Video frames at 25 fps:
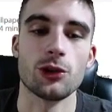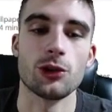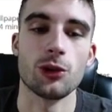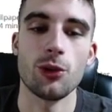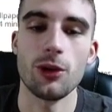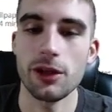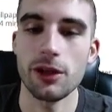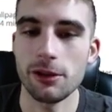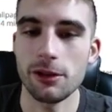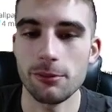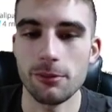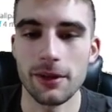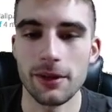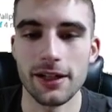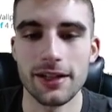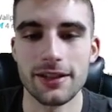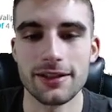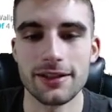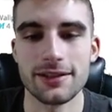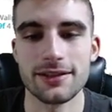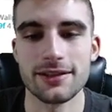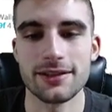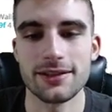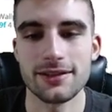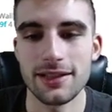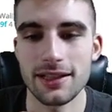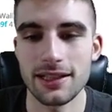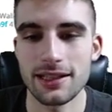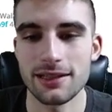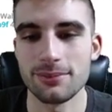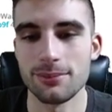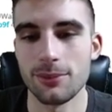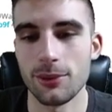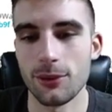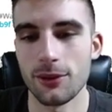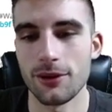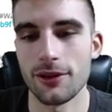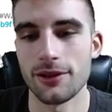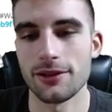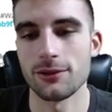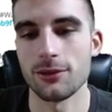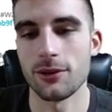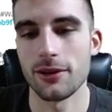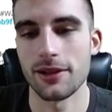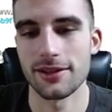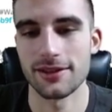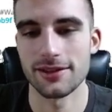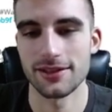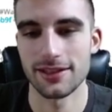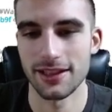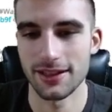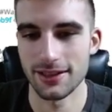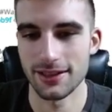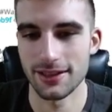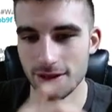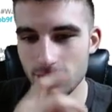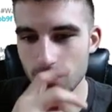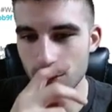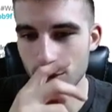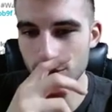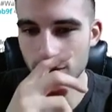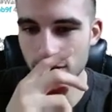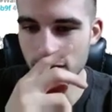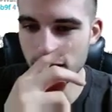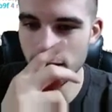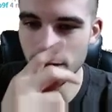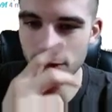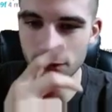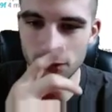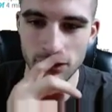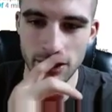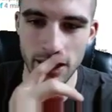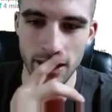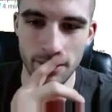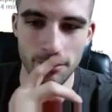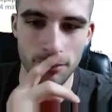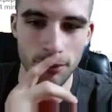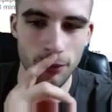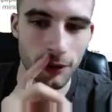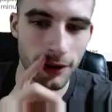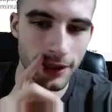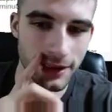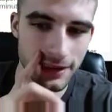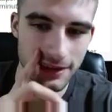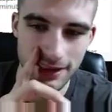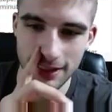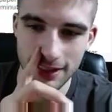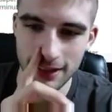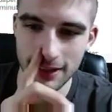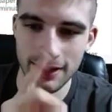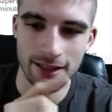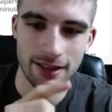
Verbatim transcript: 20 minutes, six boards, one assist, two steals, nine points.